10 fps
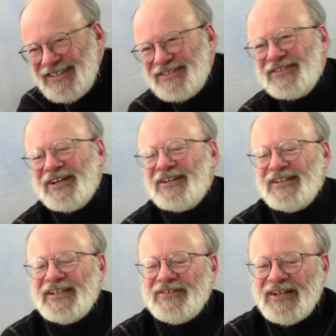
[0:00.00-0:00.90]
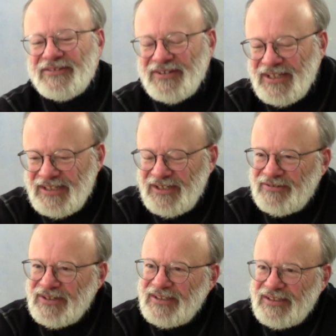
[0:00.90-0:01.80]
So Art and I ran
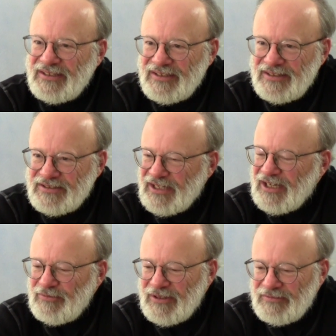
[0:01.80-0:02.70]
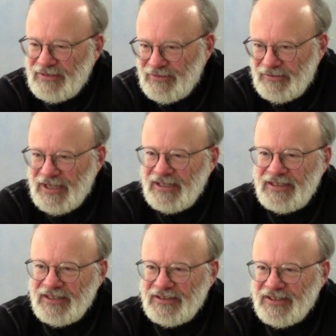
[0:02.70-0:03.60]
that one. And then the second one, we ran
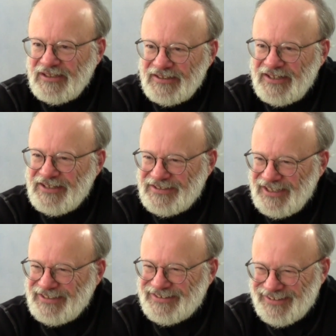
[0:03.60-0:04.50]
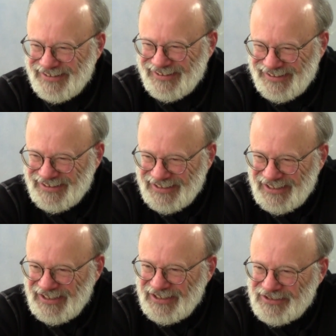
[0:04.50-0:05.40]
in Nantucket because
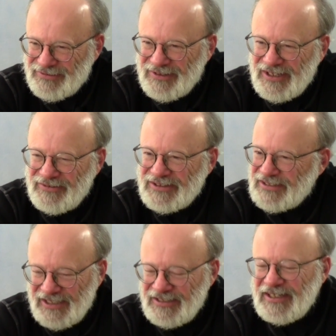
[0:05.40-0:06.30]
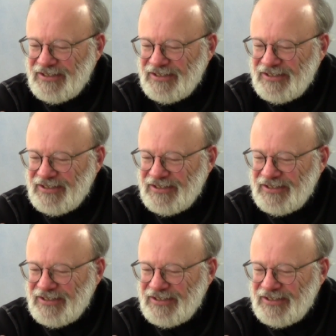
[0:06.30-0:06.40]
that's where I was, not in